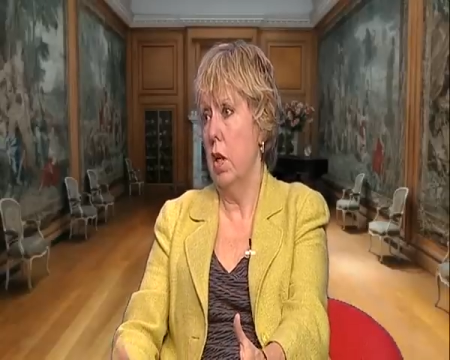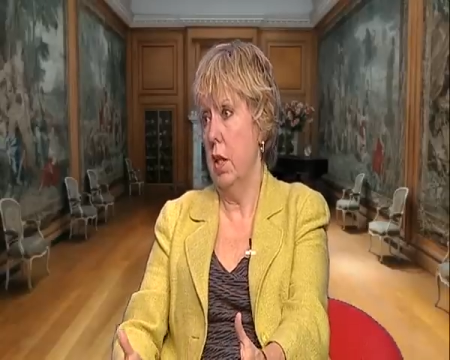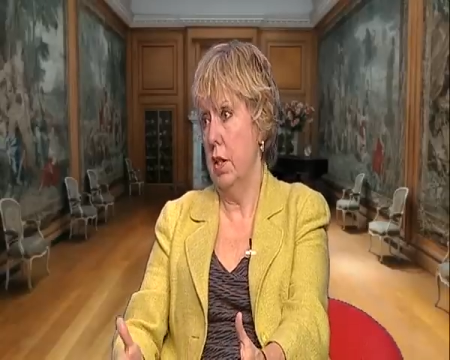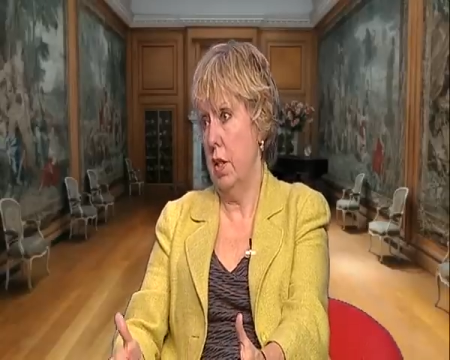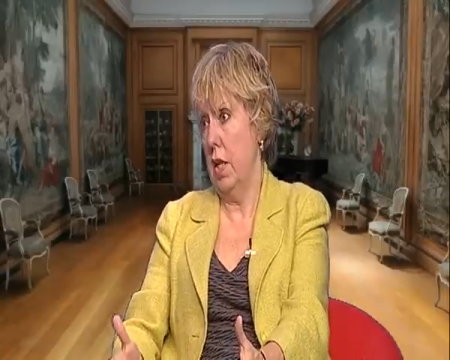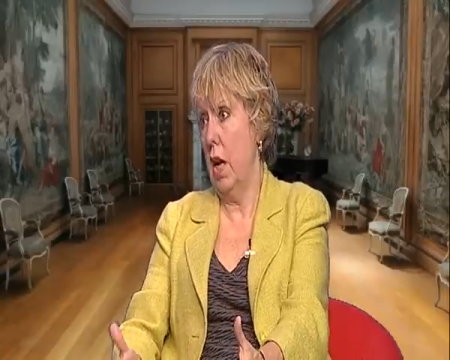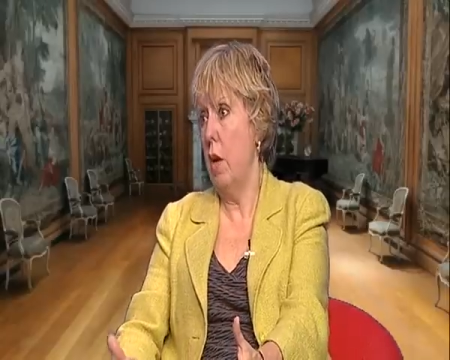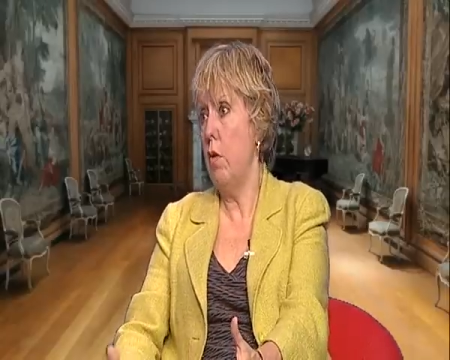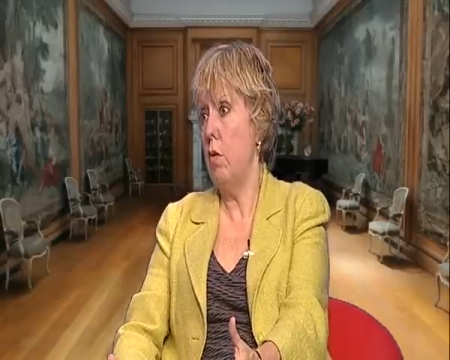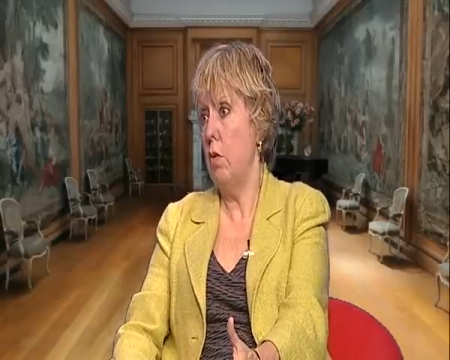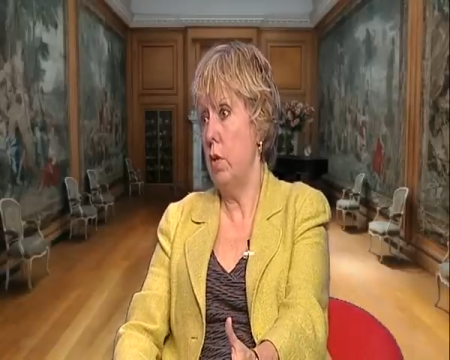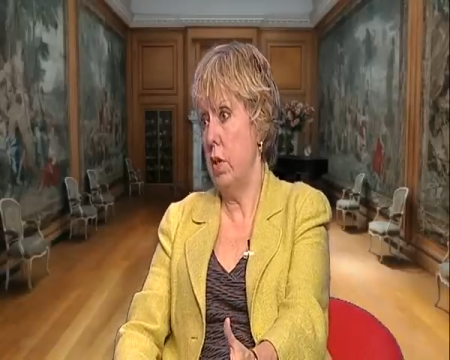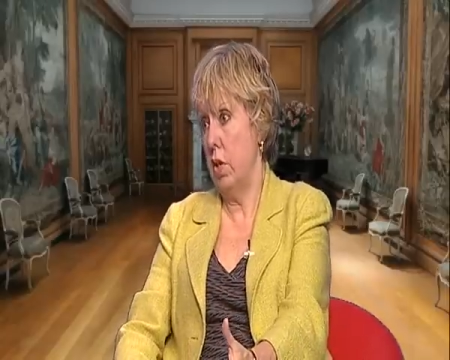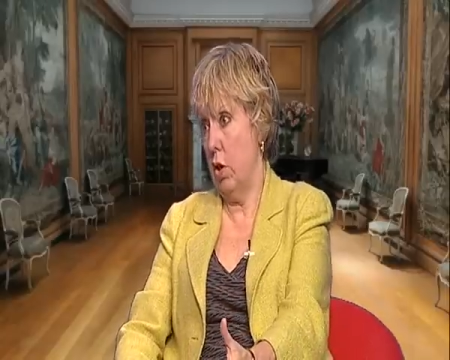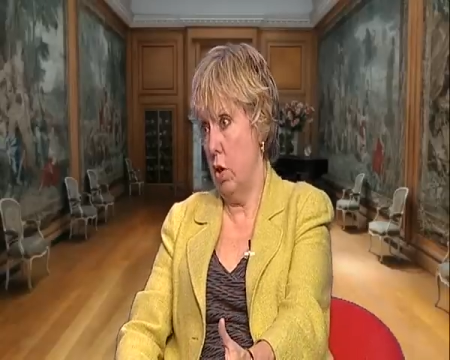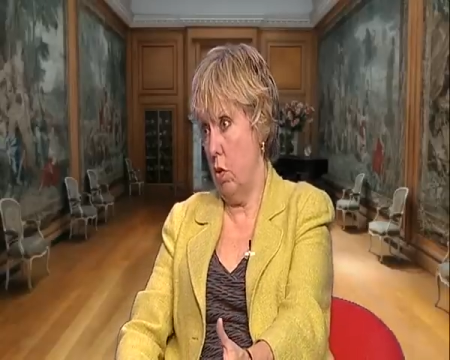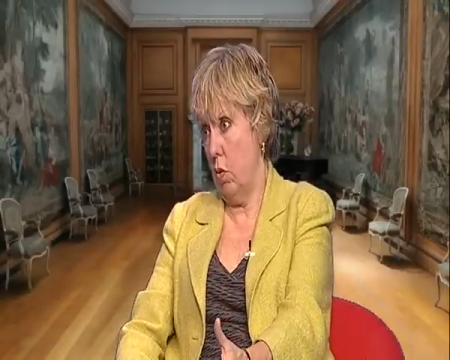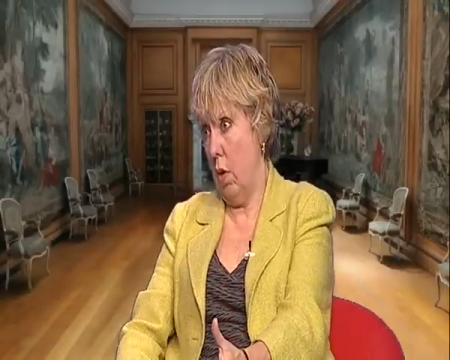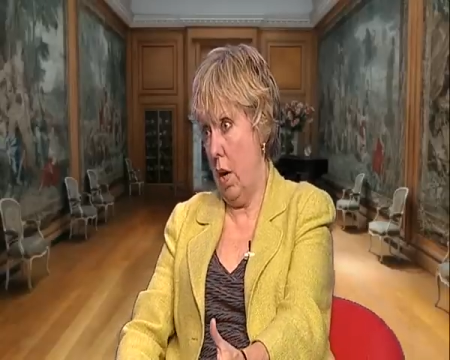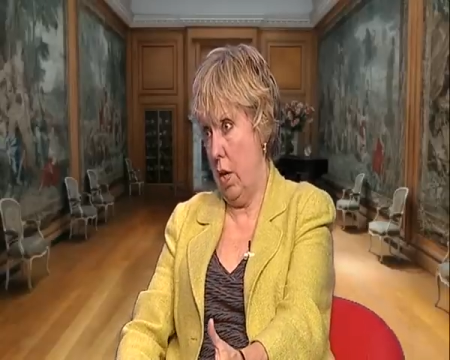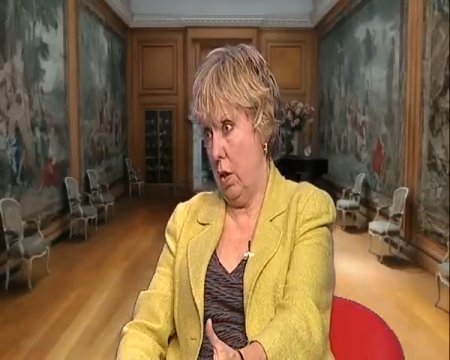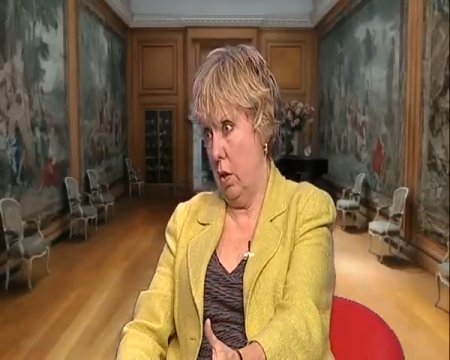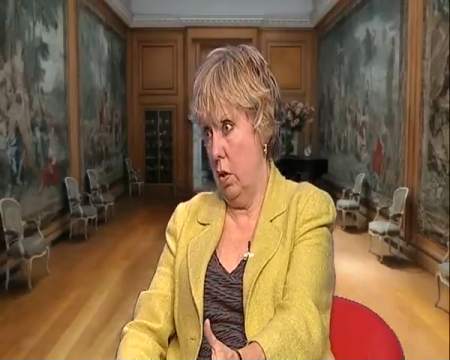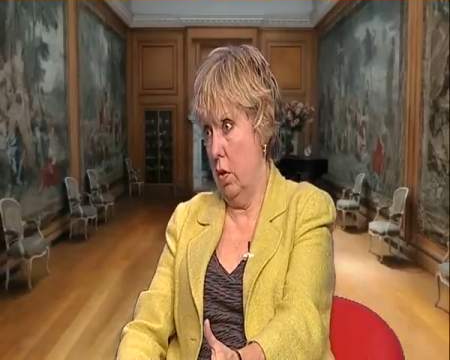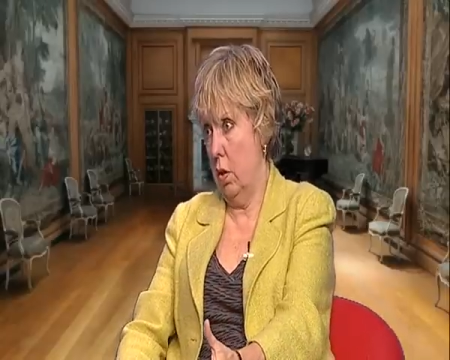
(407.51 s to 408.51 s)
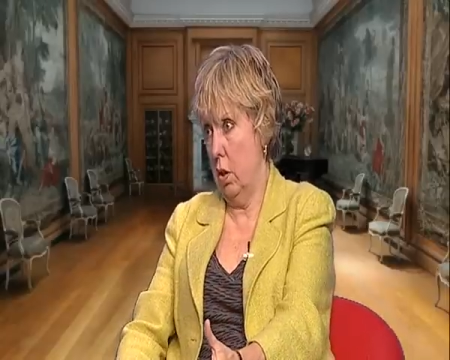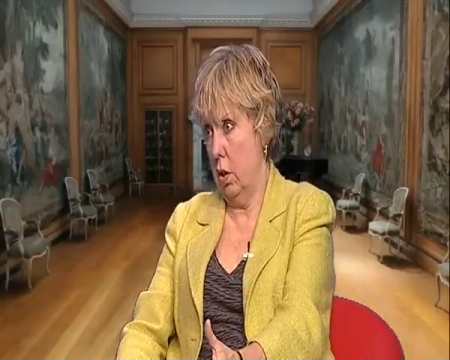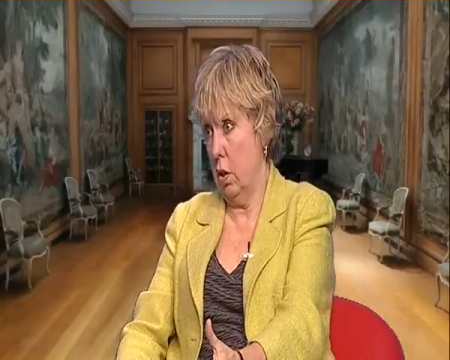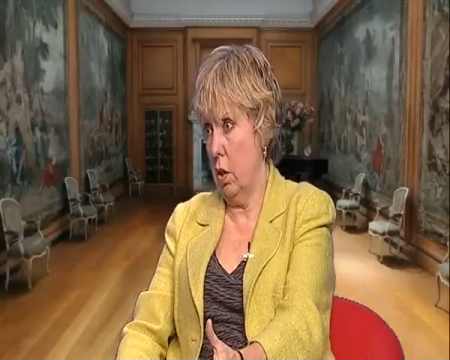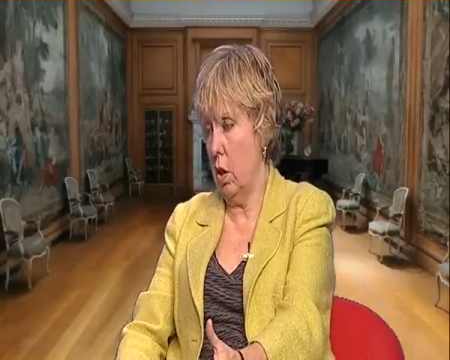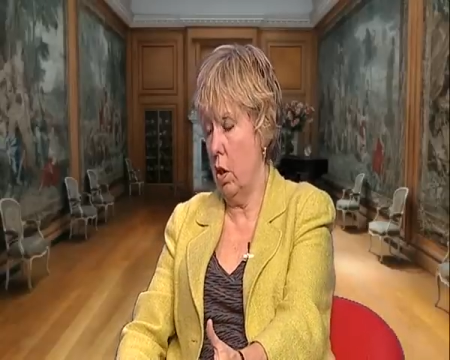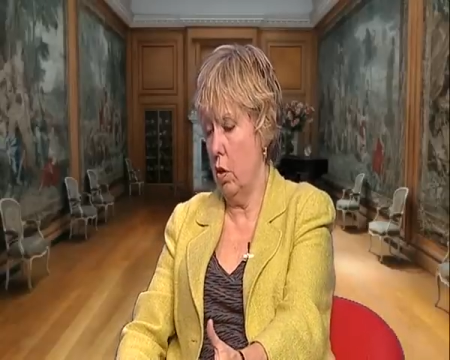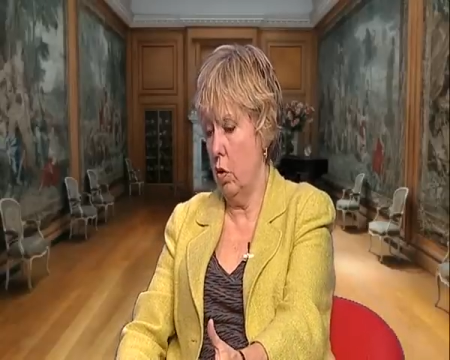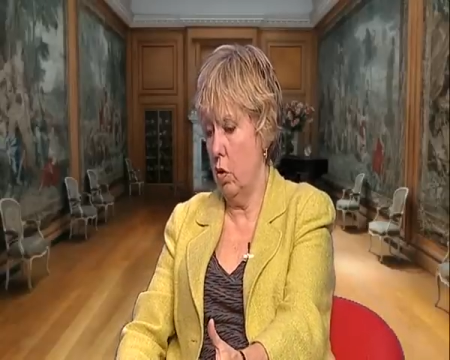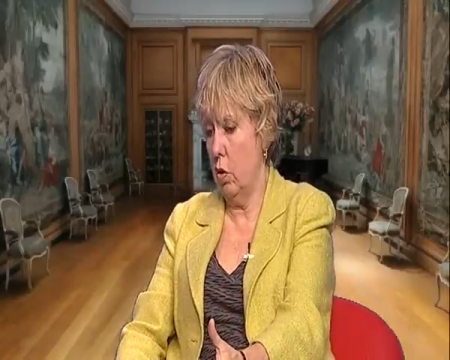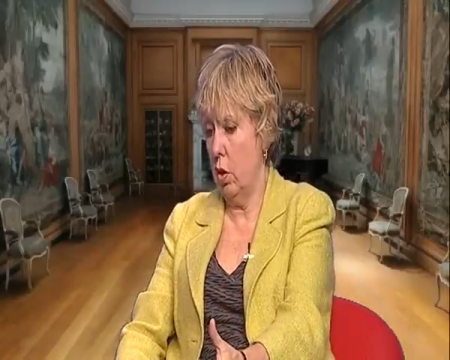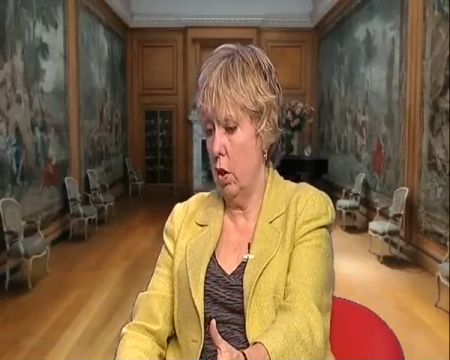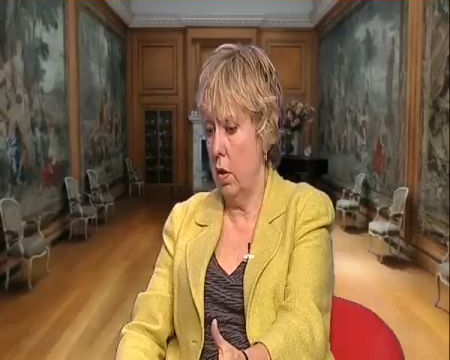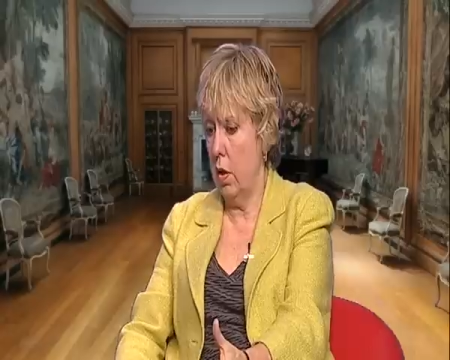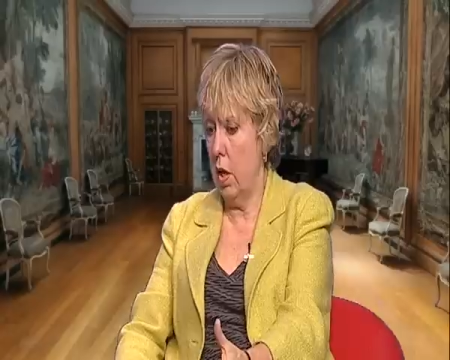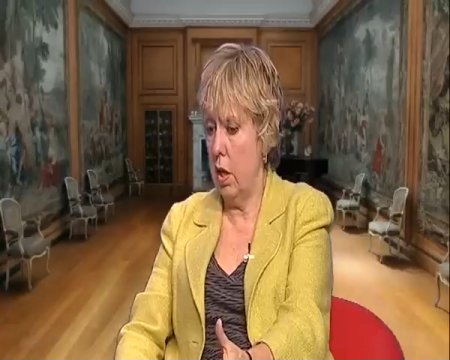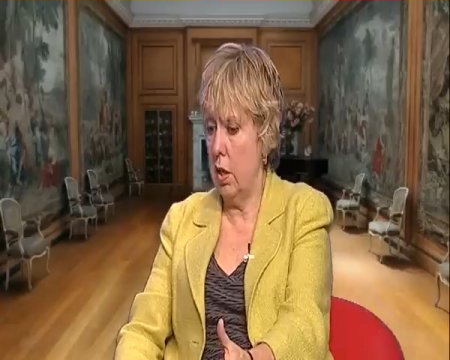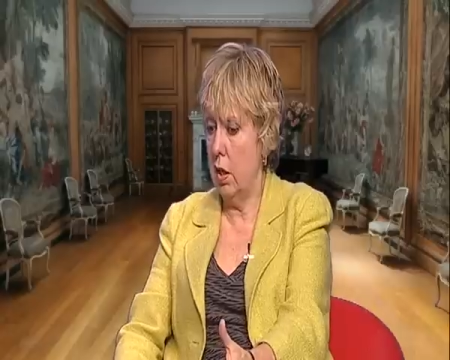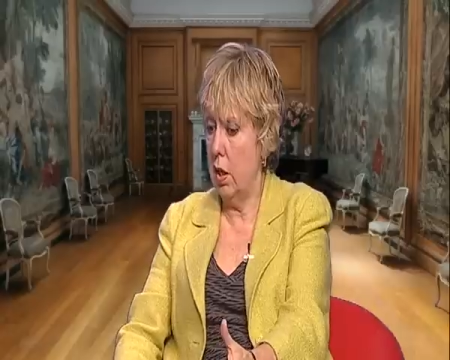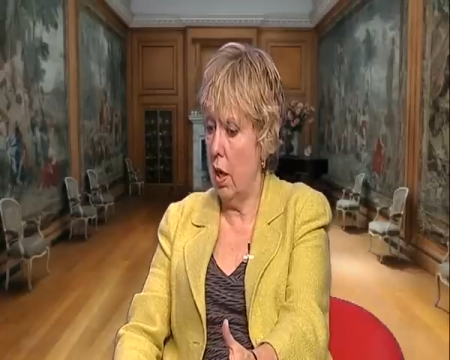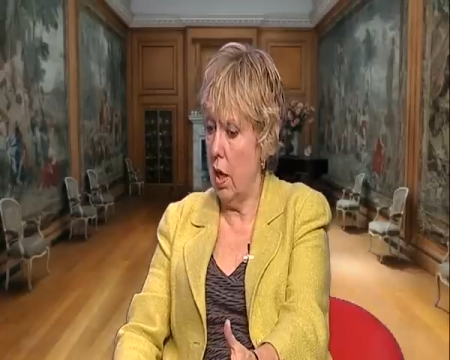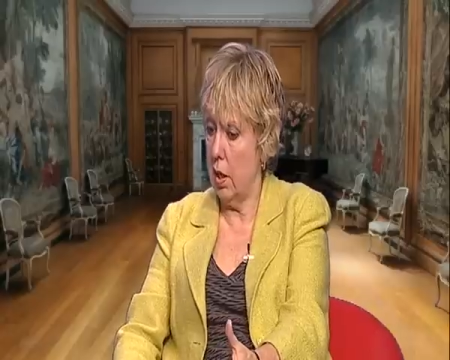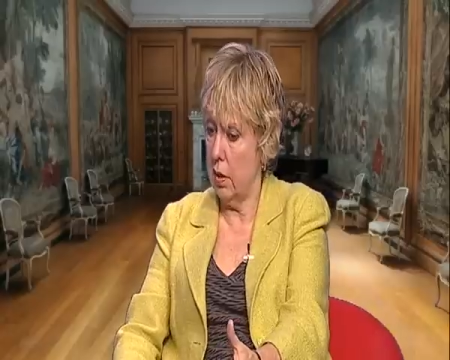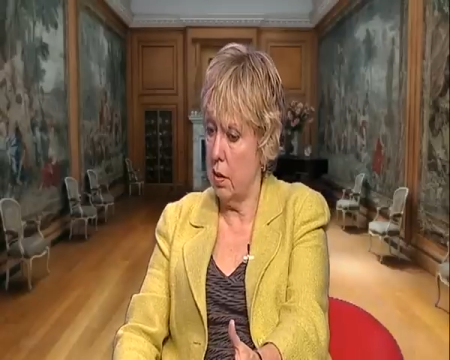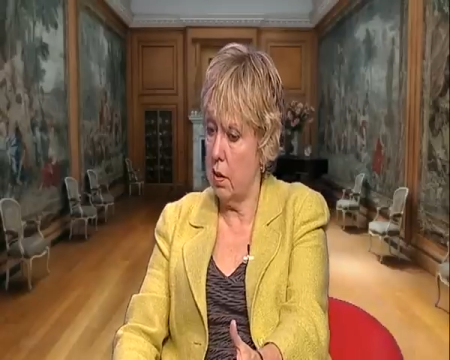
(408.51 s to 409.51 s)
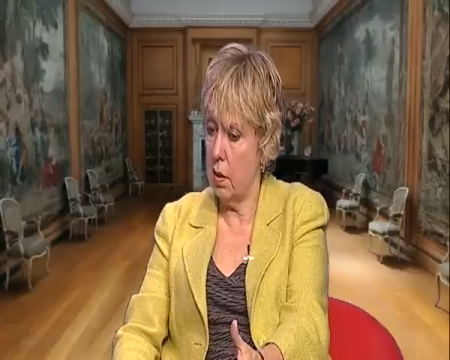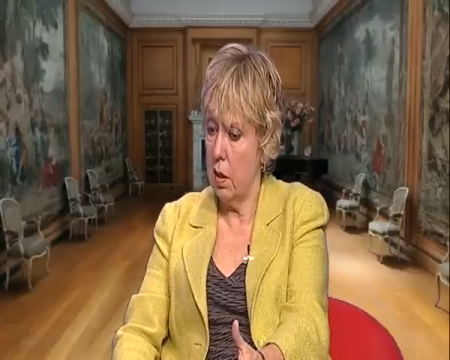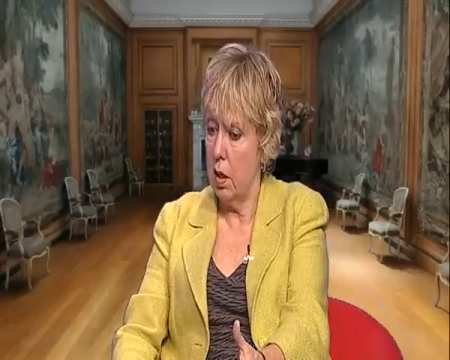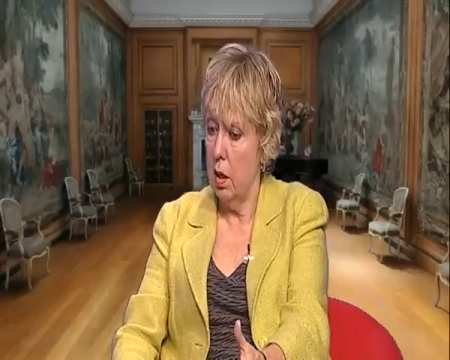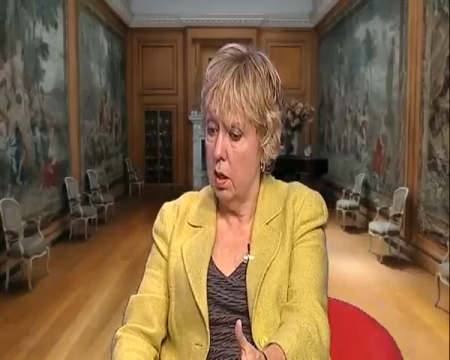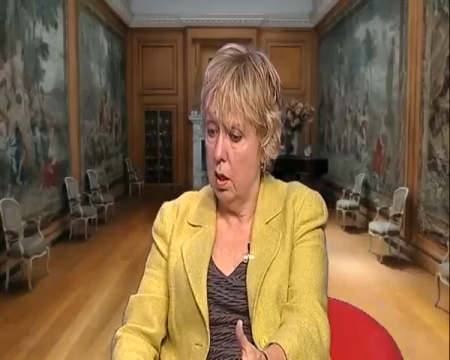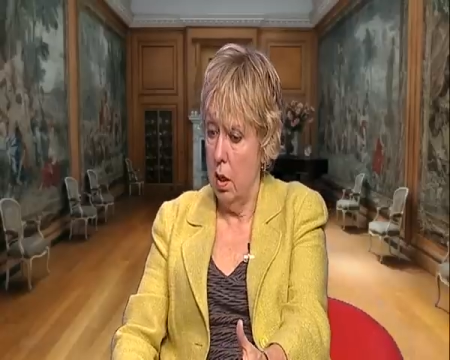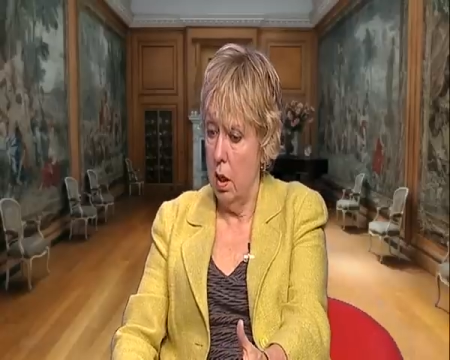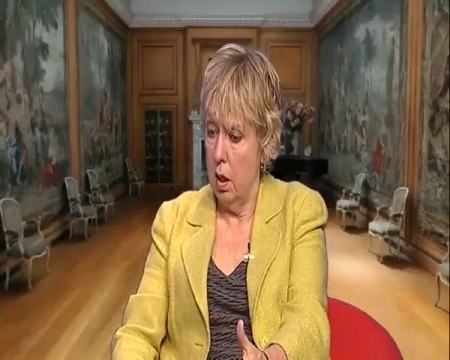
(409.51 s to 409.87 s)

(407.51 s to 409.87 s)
a terrorist threat to this country, then yes,